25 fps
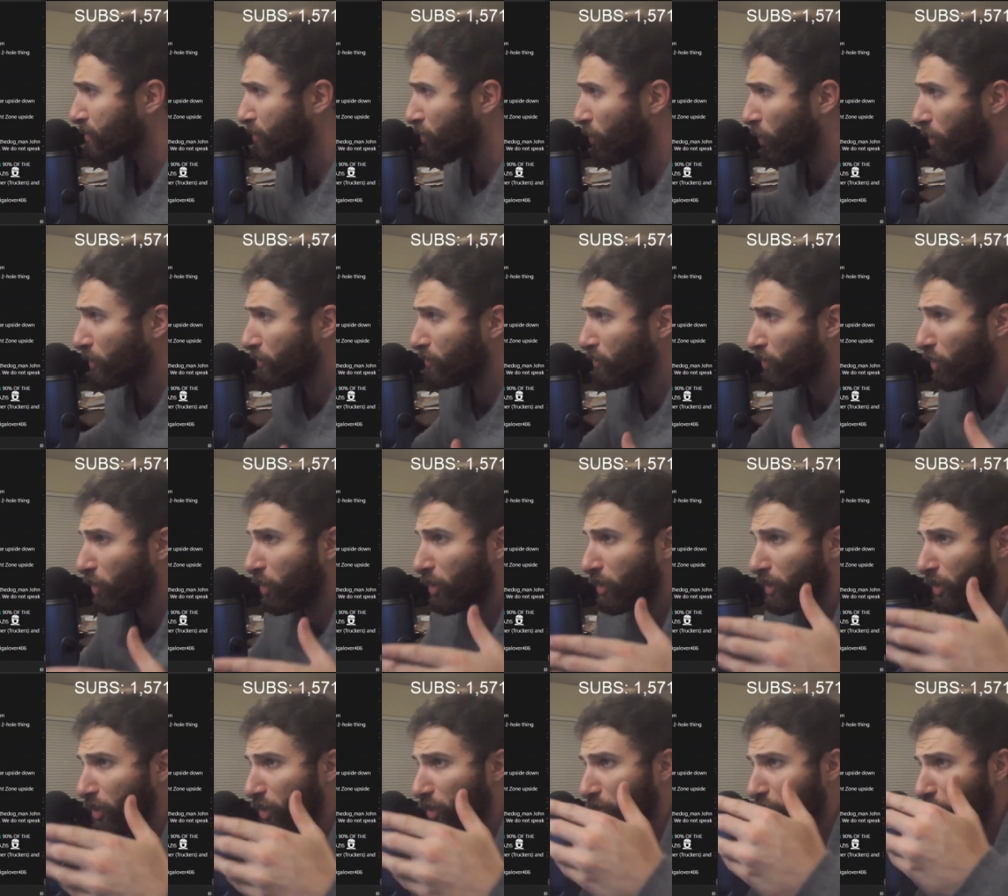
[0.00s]
Or,
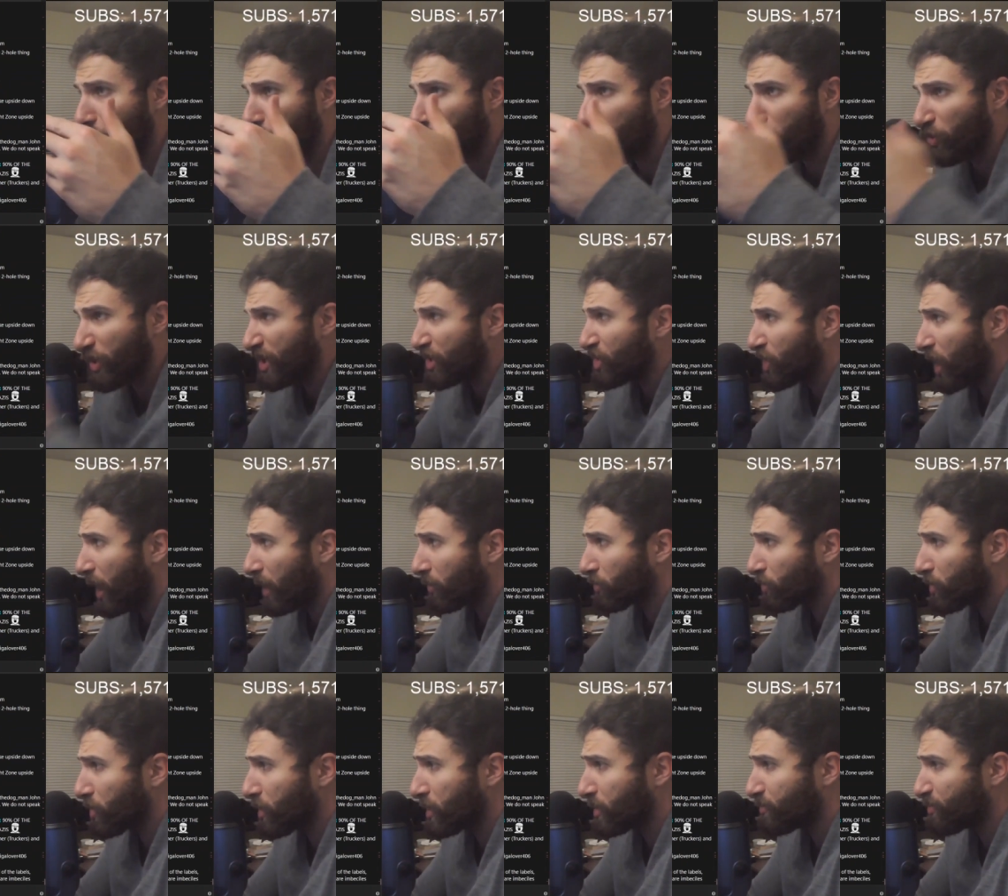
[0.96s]
or, or, or reach out
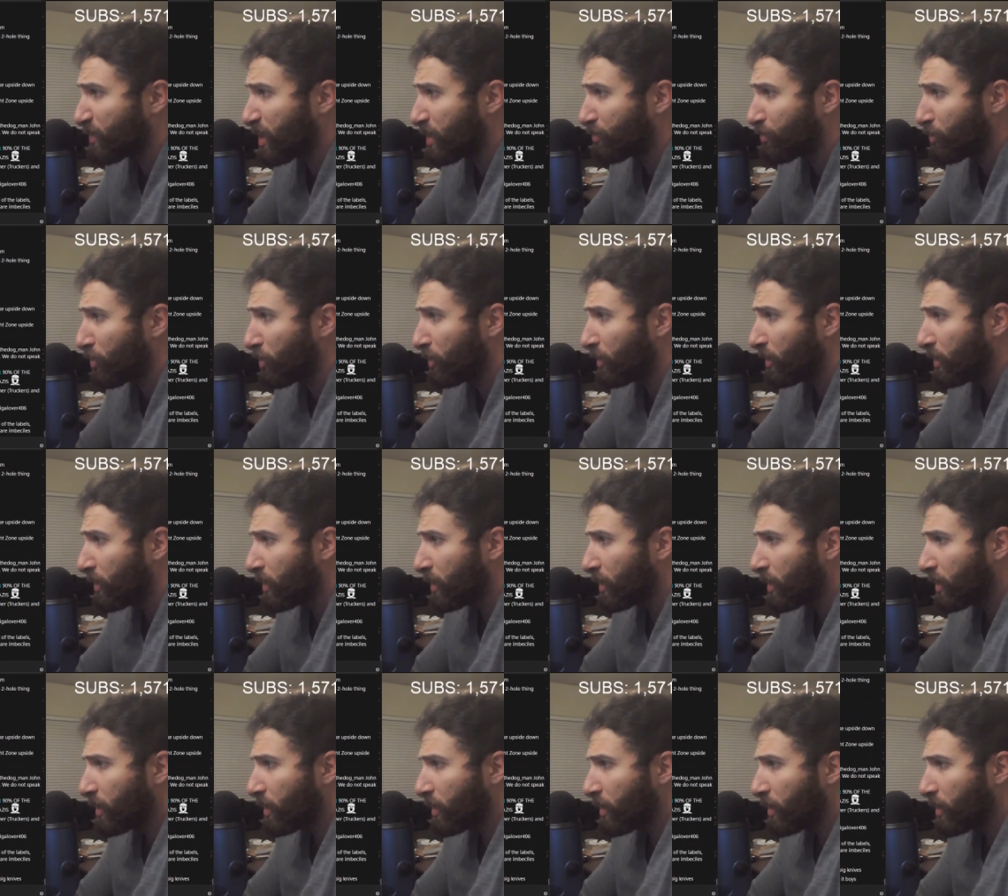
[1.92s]
to these people?
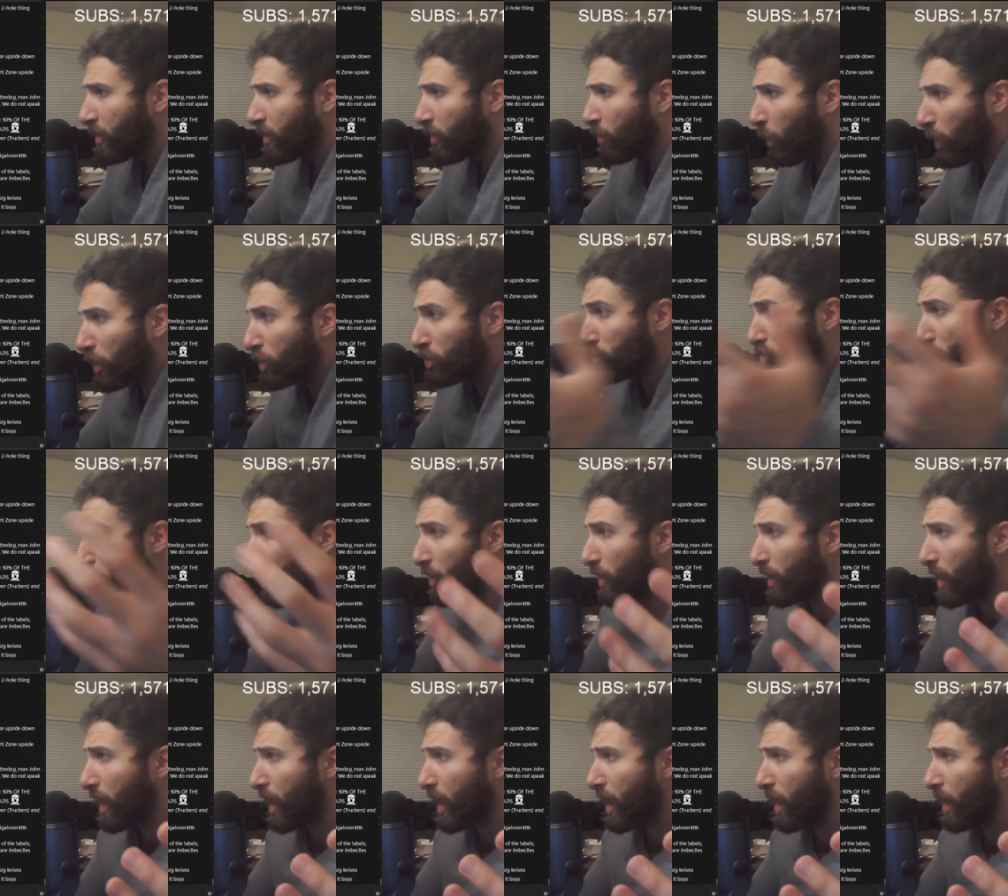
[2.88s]
What is
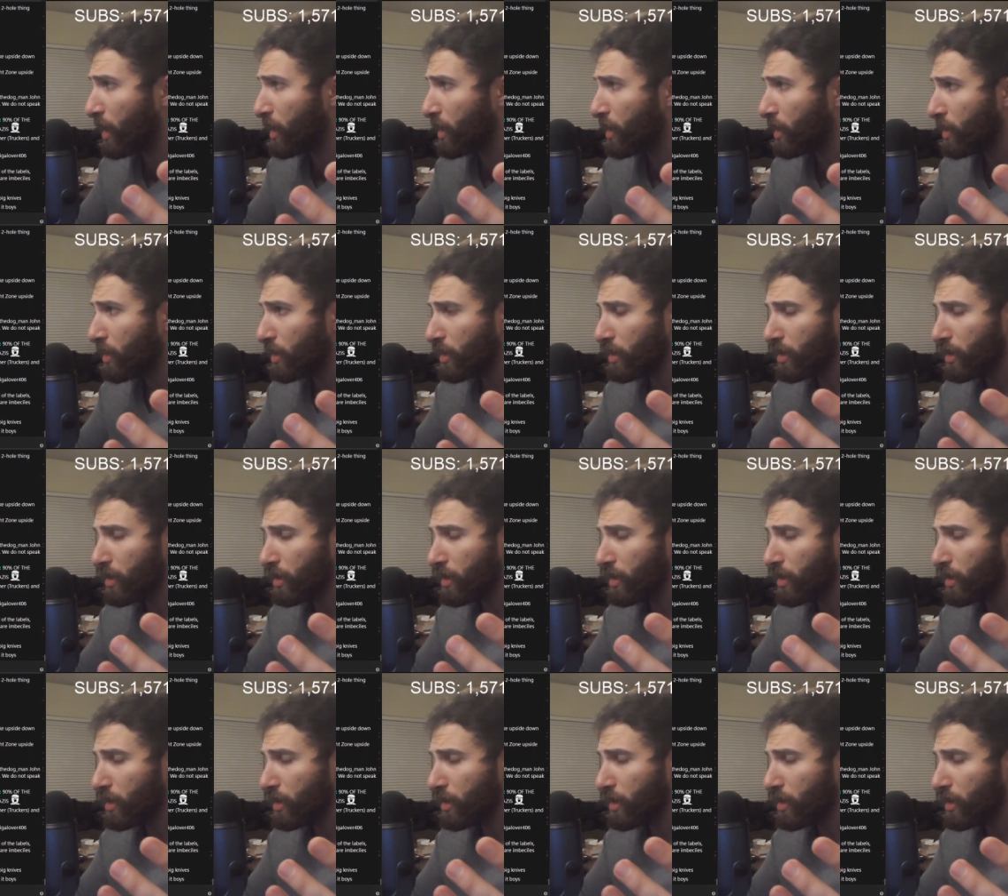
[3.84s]
going on?